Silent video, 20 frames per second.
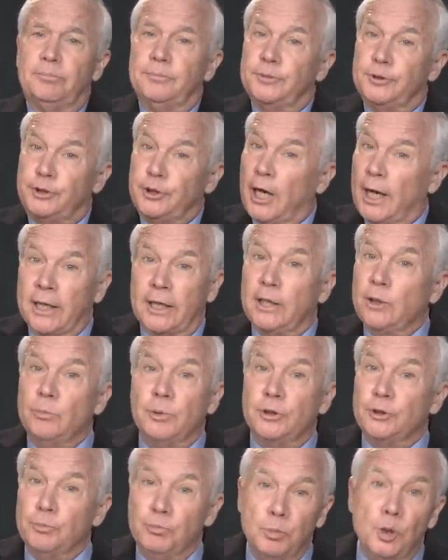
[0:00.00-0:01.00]
Johnny
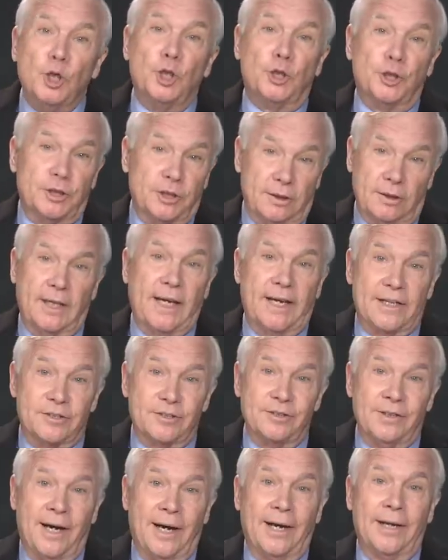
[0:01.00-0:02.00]
was booked
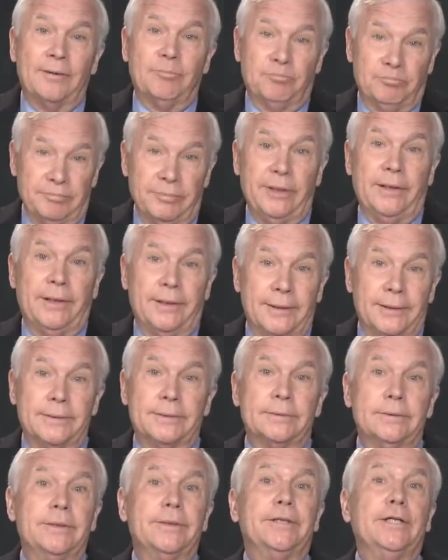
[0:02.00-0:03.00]
last night, yeah,
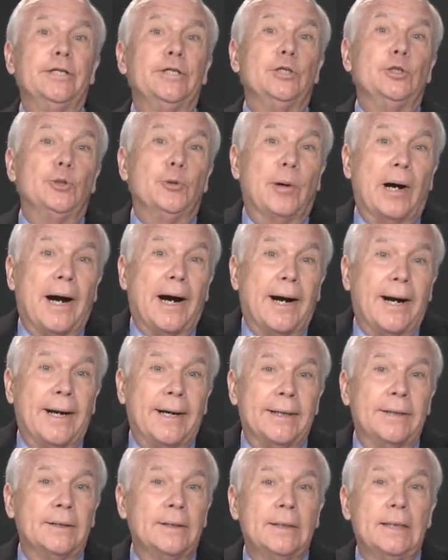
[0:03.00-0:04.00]

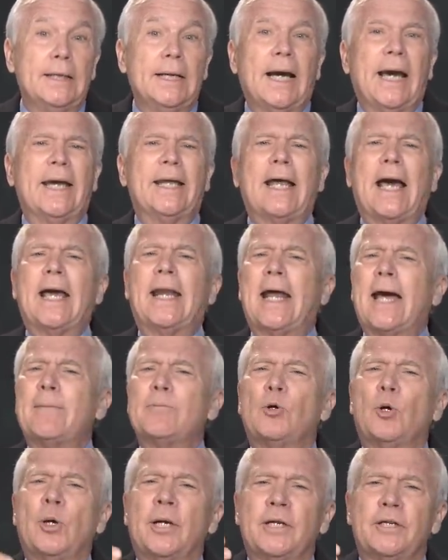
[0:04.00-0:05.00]
DUI. And I'm
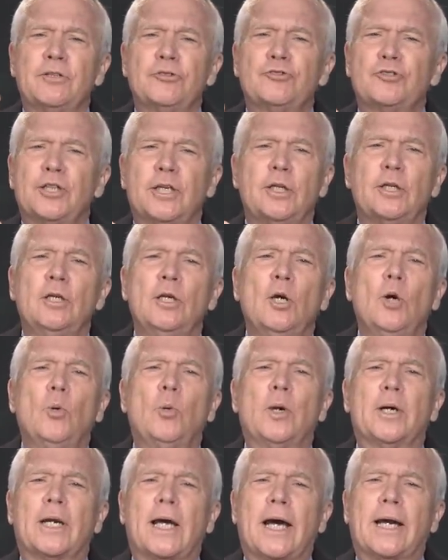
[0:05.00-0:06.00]
going to see
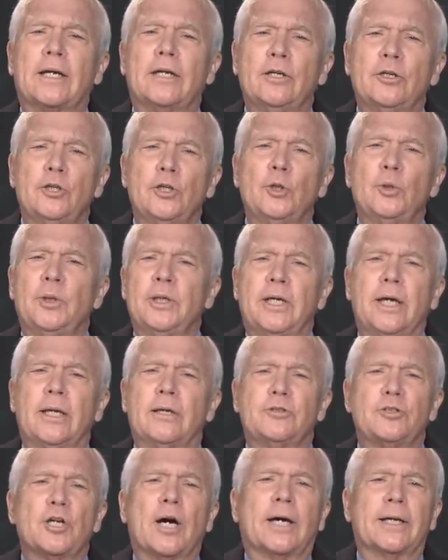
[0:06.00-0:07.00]
what I can do to get
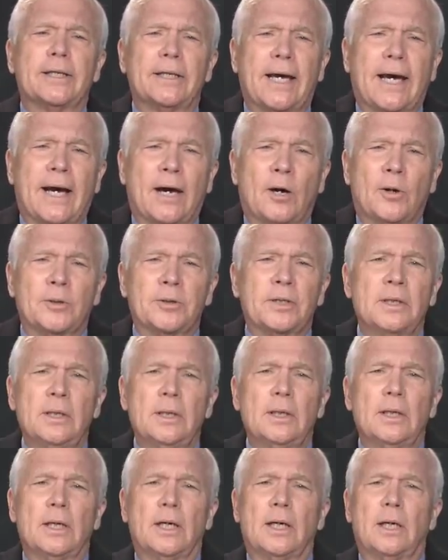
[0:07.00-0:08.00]
Johnny out.
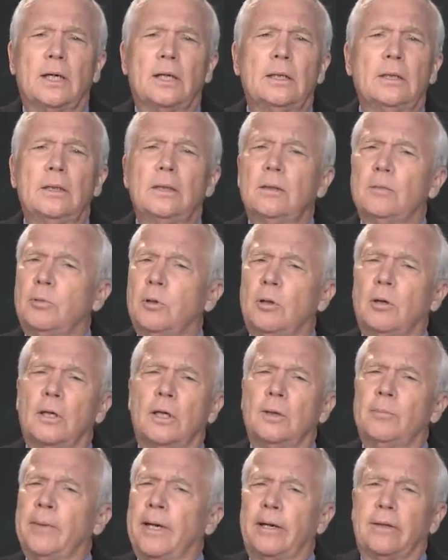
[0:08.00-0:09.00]

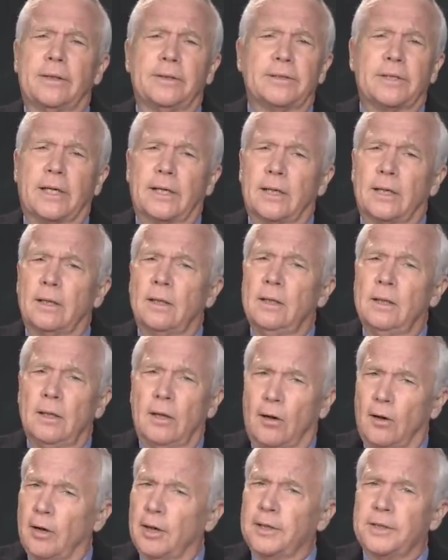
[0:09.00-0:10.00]
Boy, Mary's had a
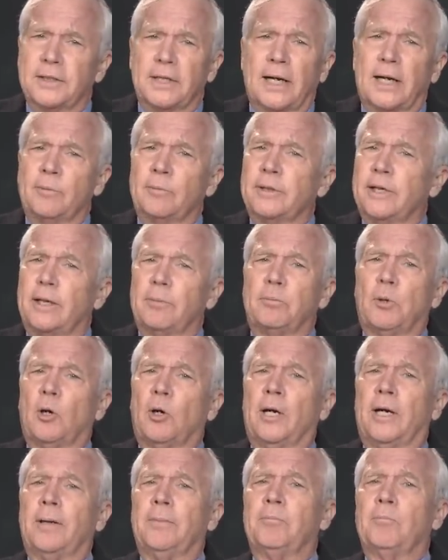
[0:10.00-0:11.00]
hard time with that
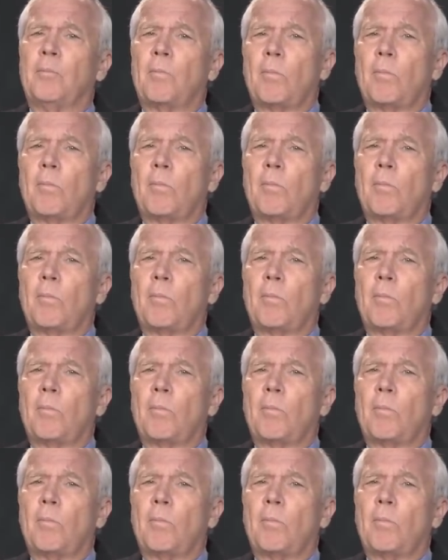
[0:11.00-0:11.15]
boy.